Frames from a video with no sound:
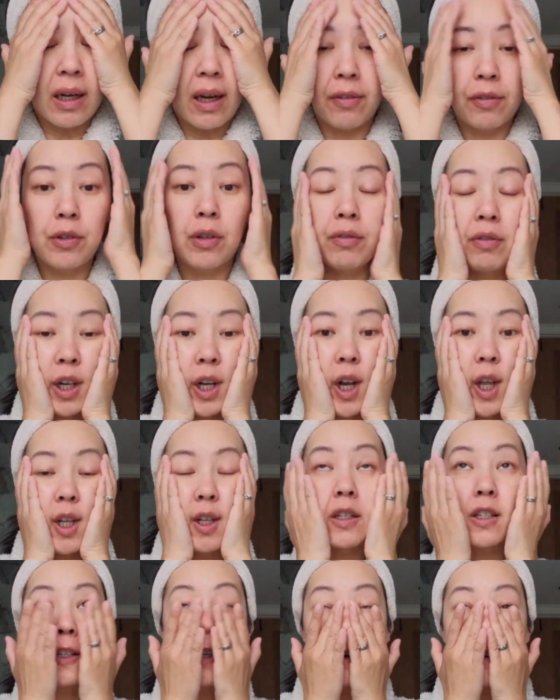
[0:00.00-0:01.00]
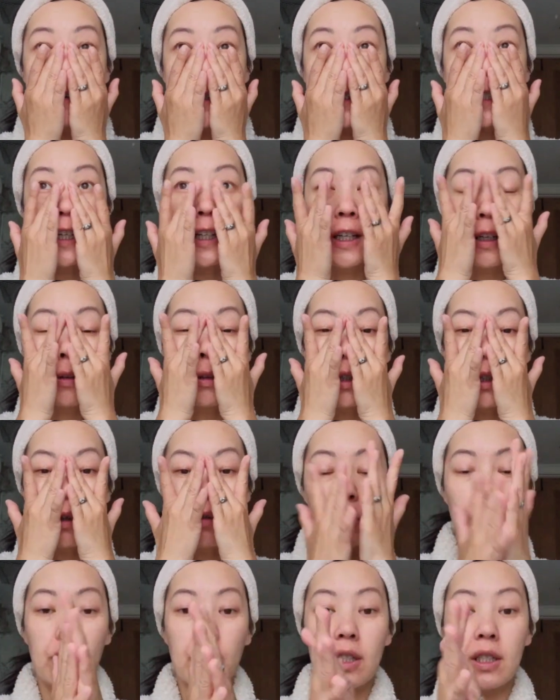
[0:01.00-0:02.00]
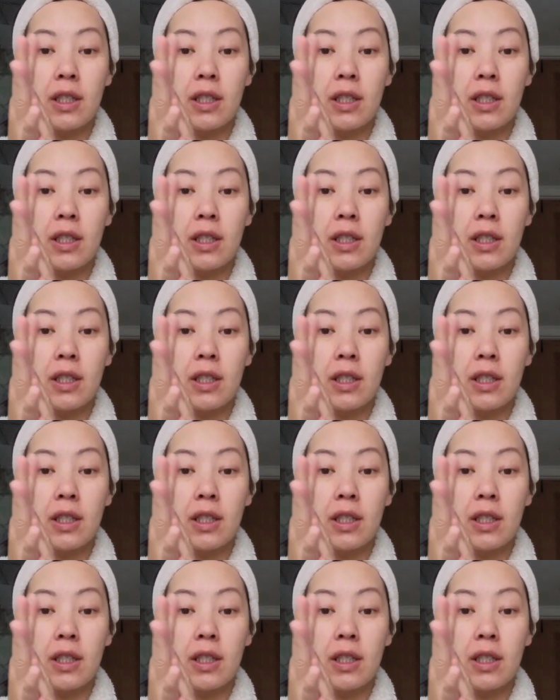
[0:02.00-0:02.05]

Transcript: after I've cleansed, obviously, which I've already